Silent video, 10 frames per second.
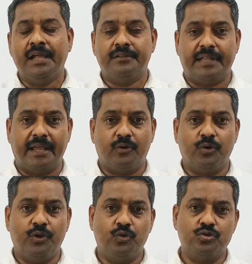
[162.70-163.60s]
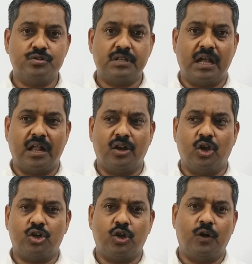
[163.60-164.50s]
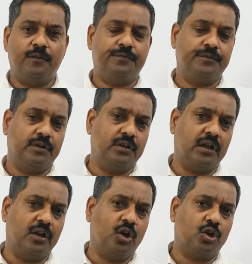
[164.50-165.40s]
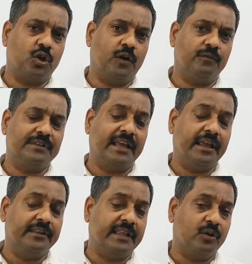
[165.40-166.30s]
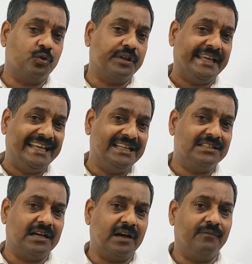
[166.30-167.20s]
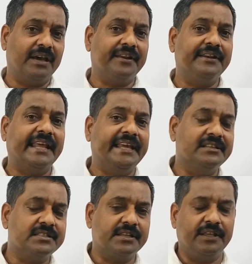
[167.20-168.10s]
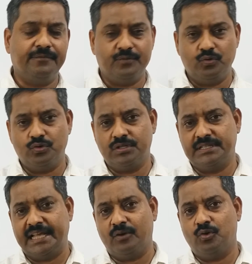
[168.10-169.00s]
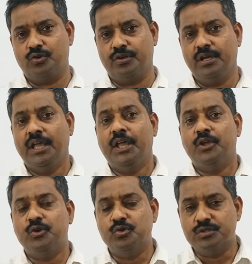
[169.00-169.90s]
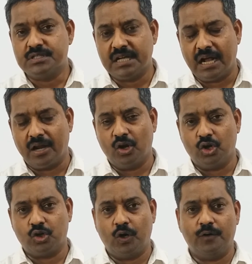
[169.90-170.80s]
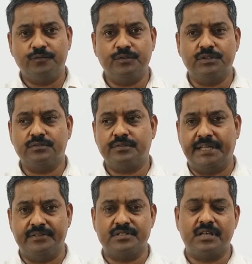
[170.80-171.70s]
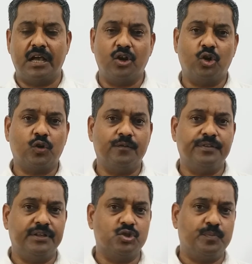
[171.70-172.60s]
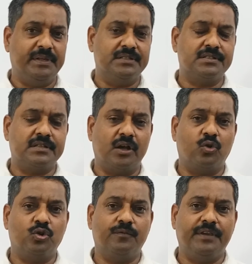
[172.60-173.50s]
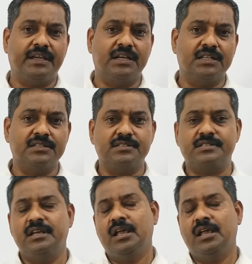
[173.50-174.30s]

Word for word: they could use a lot of a lot of they, they could eat a very tasty food they could use a lot of uh, things a lot of things means uh, good vehicles